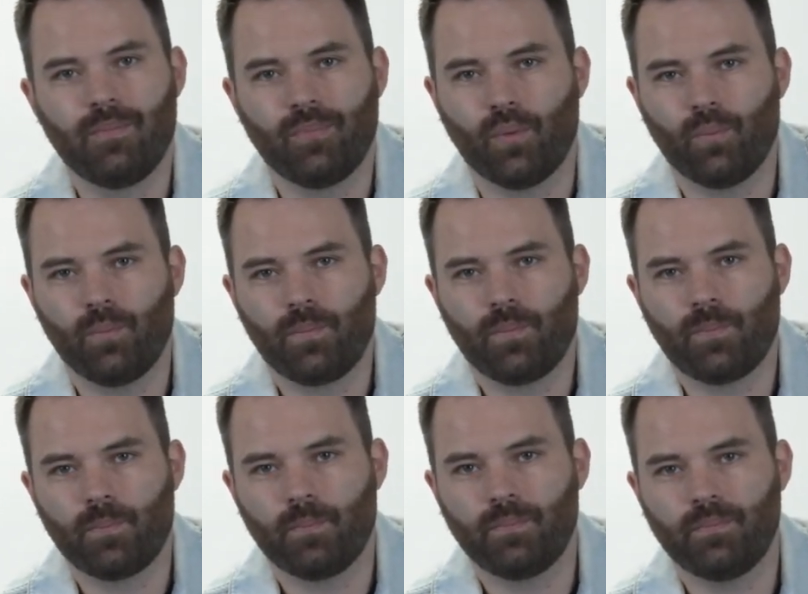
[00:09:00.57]

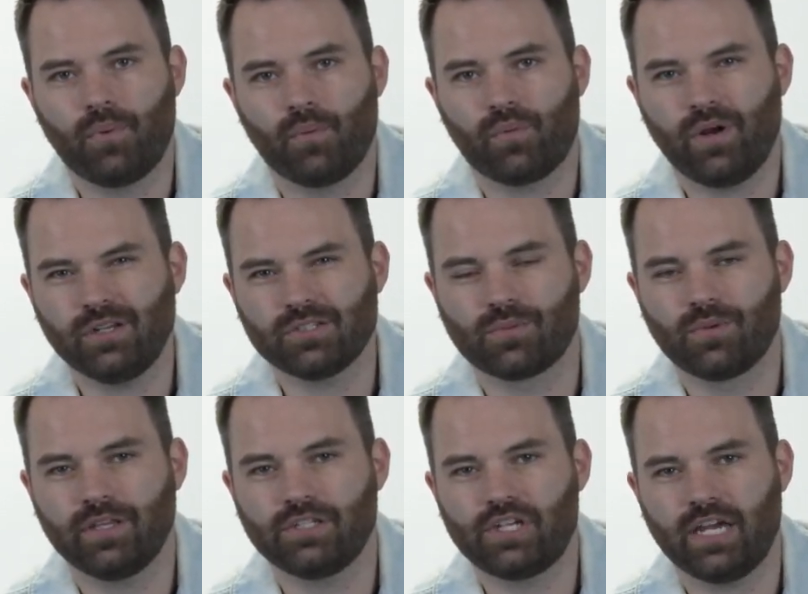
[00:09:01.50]
But what does it
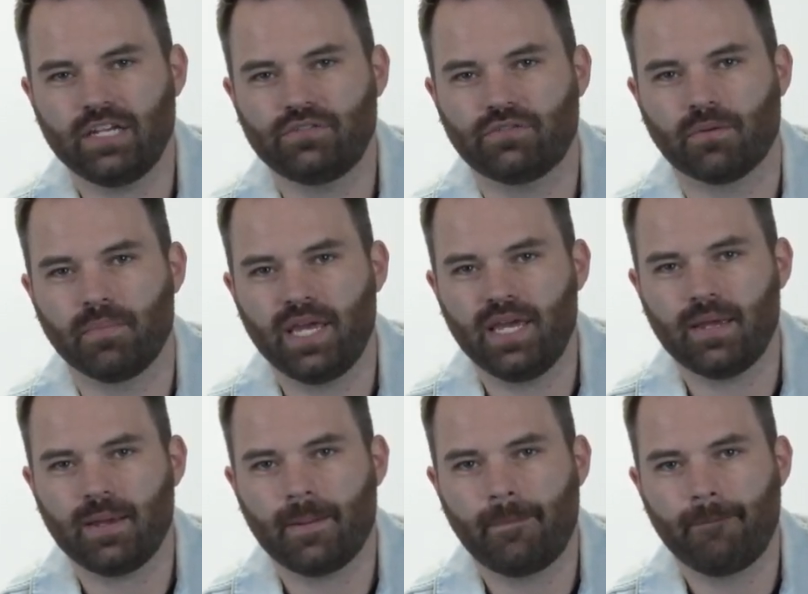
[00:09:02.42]
really change for
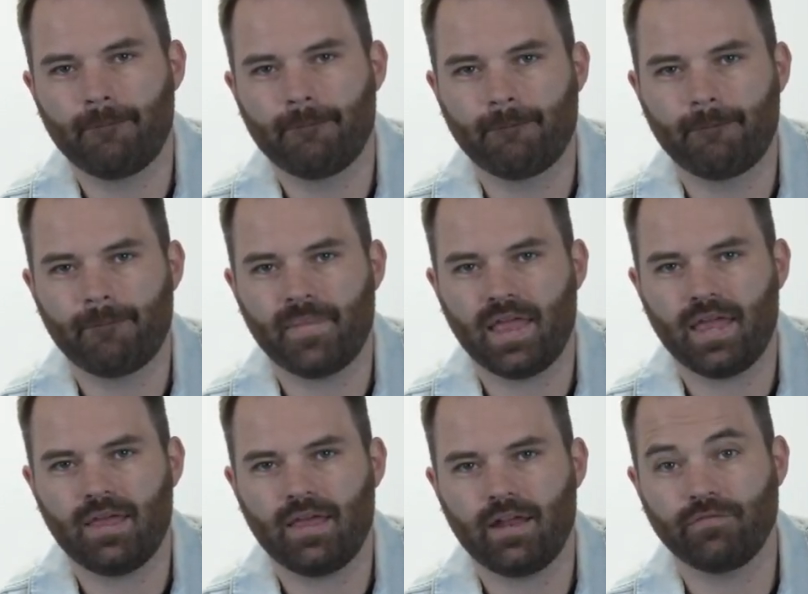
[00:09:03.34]
me?
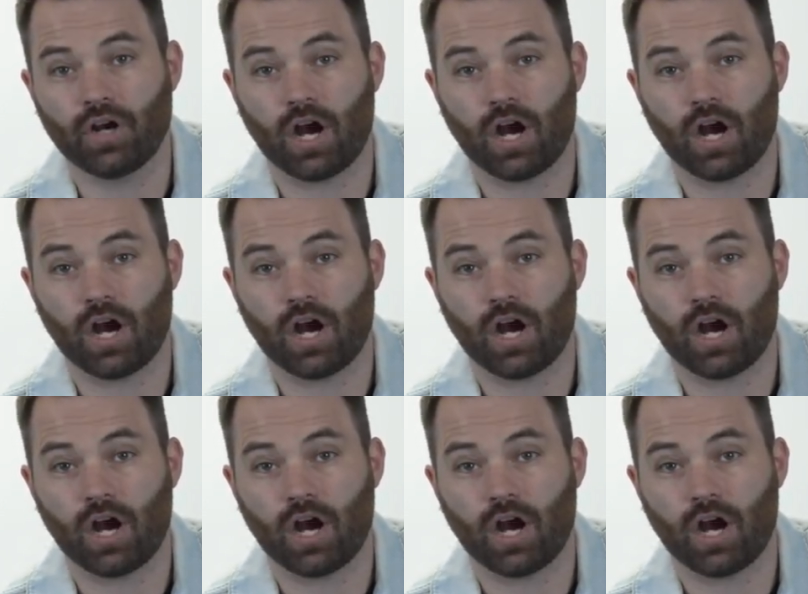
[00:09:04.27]
And if